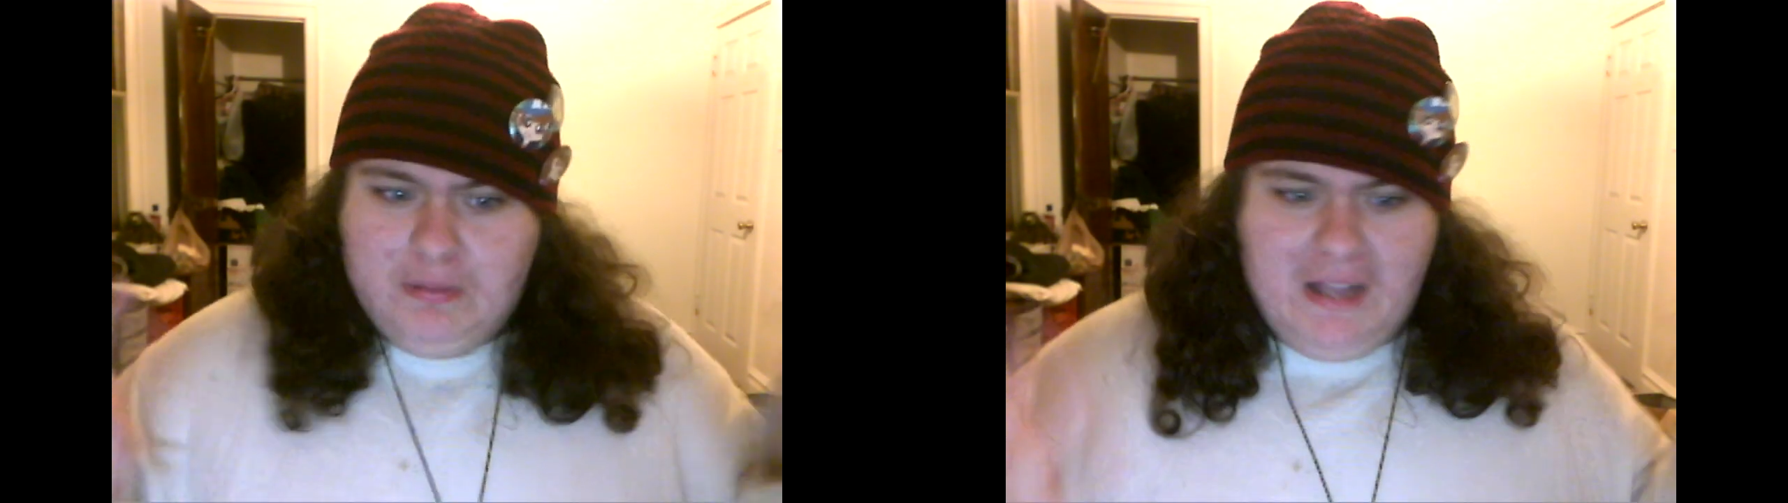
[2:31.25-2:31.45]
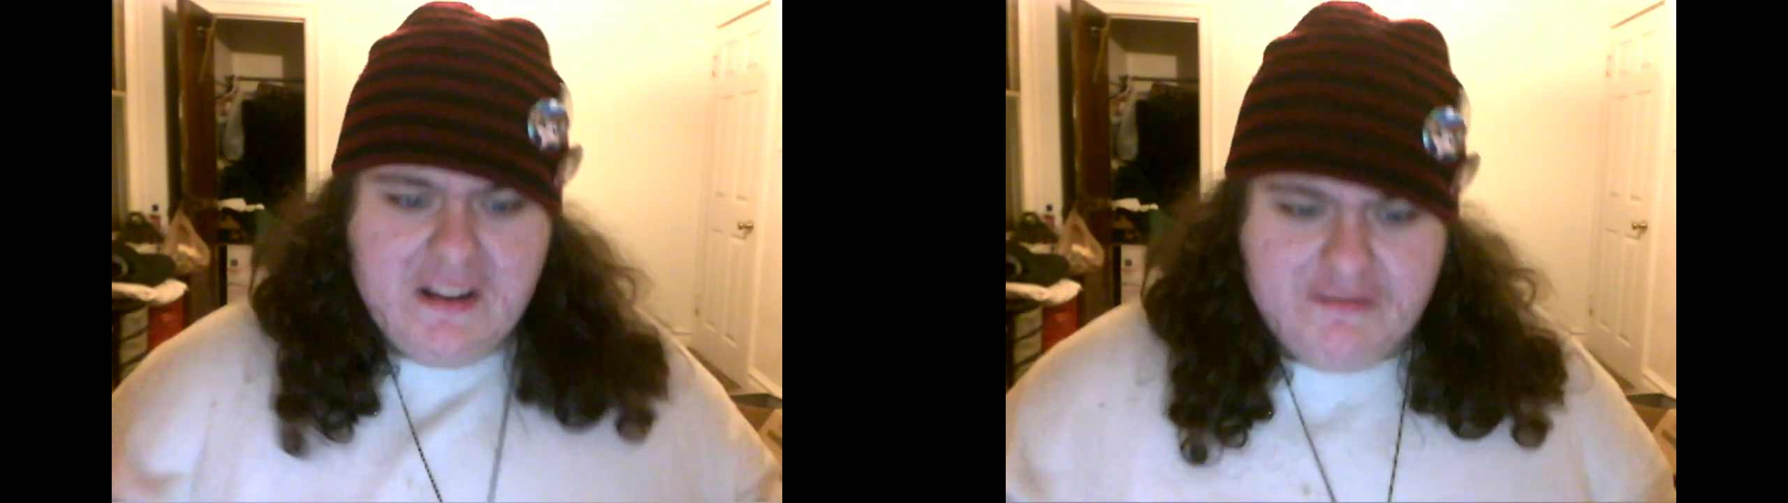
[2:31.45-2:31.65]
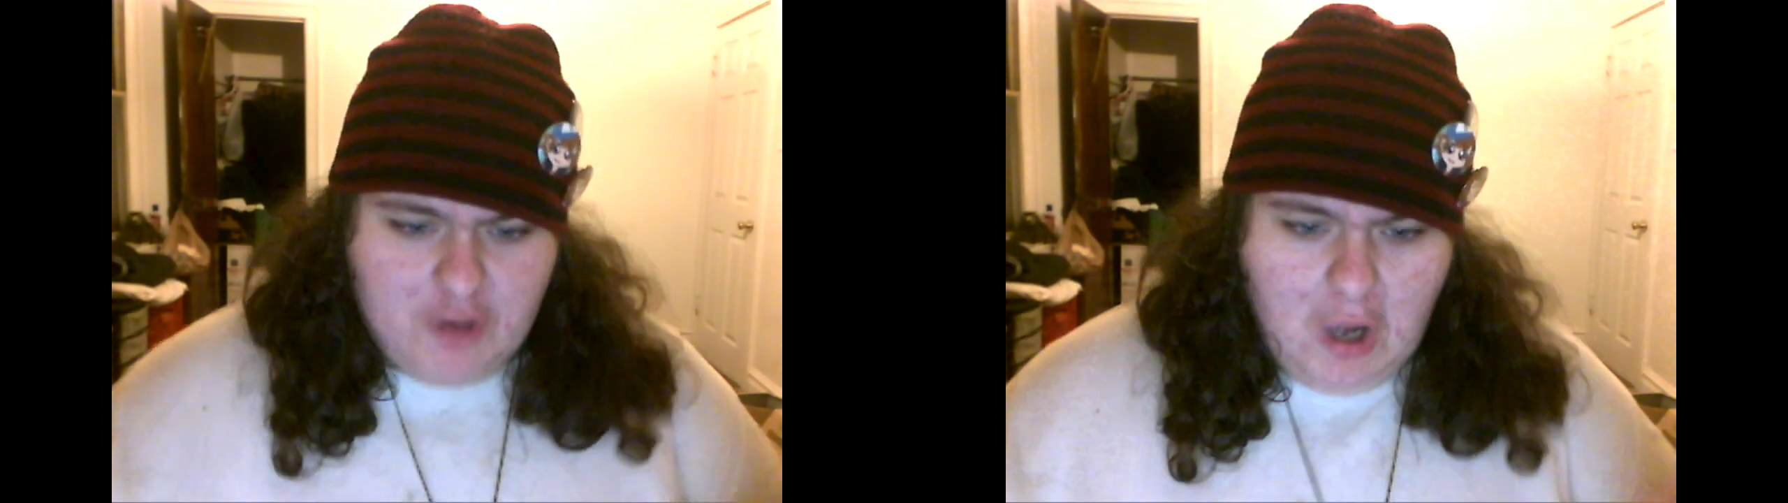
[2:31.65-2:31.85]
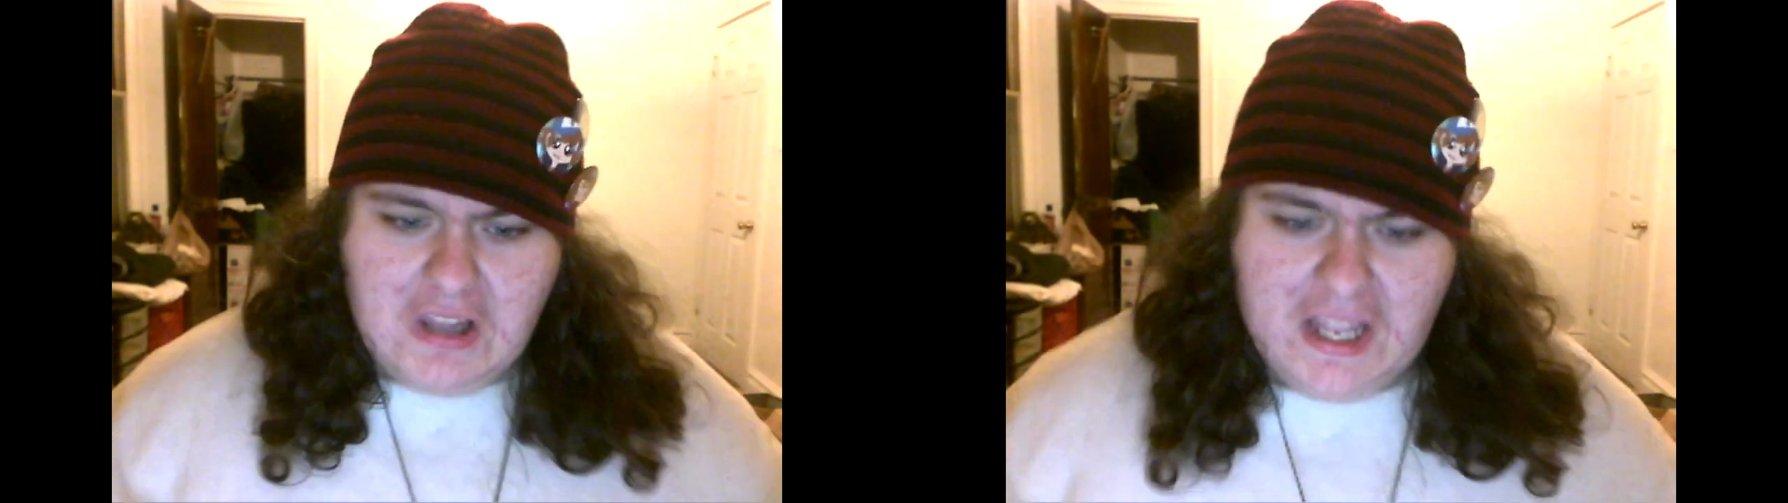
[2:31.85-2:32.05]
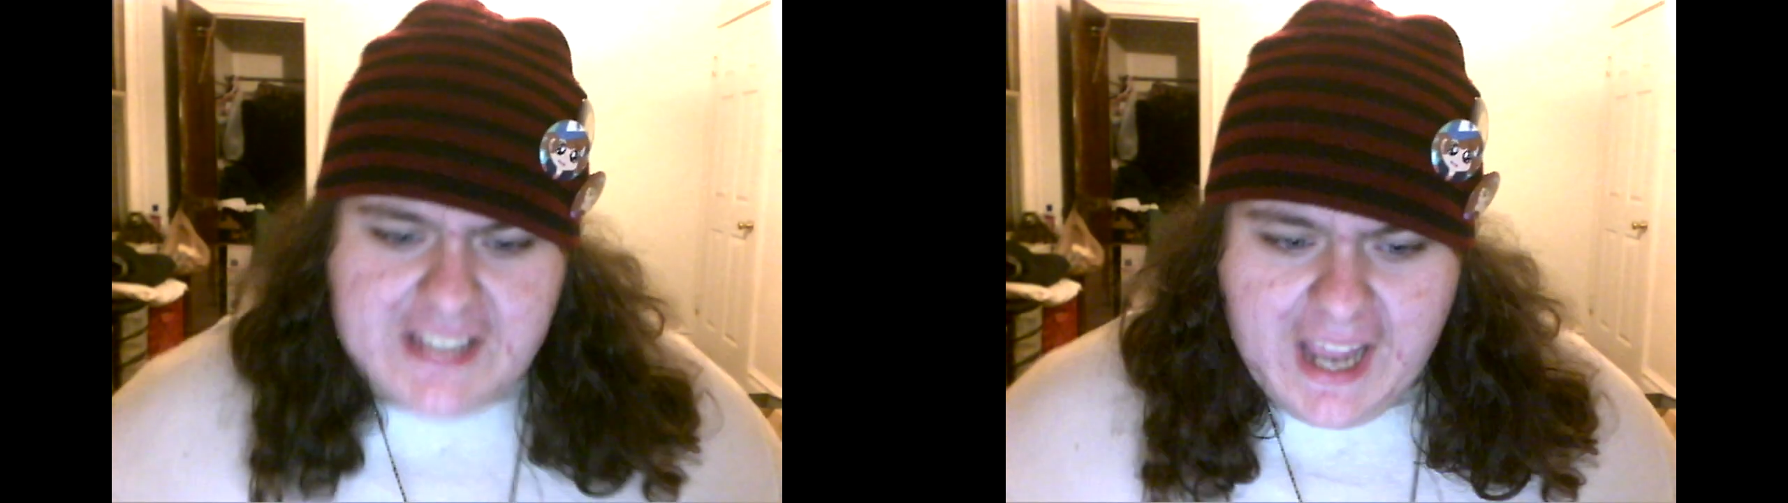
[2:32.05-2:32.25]
play it for all
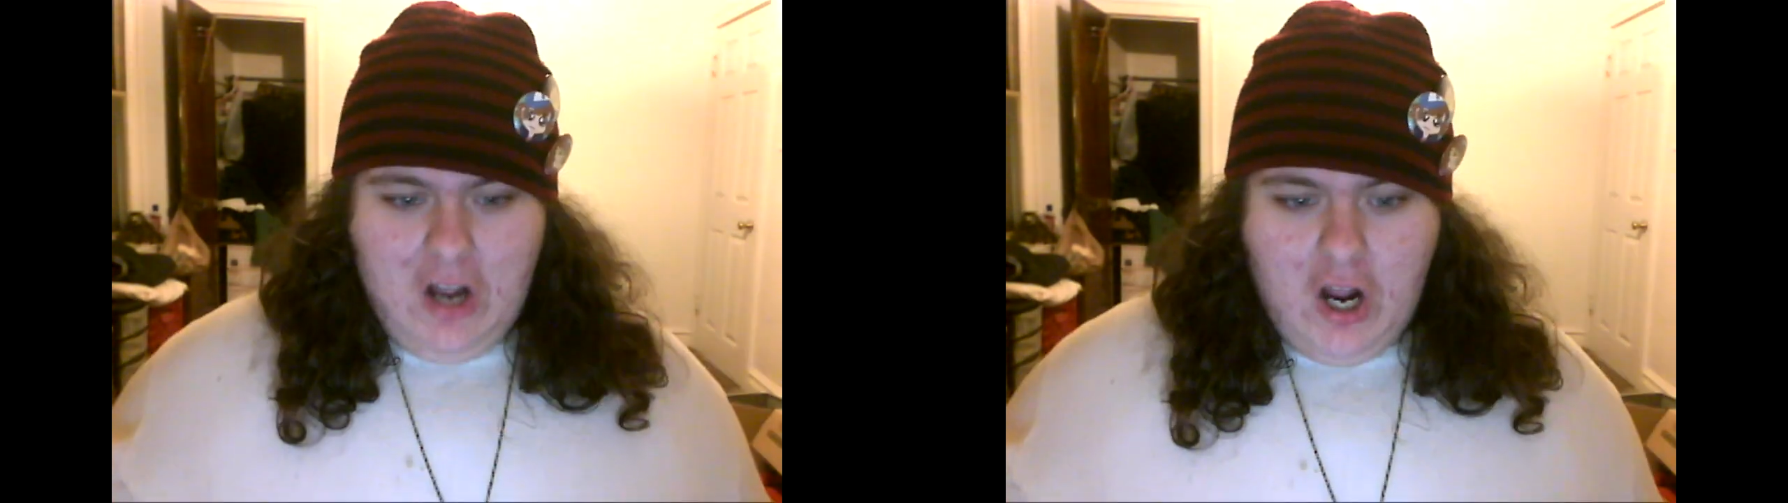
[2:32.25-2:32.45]
I care.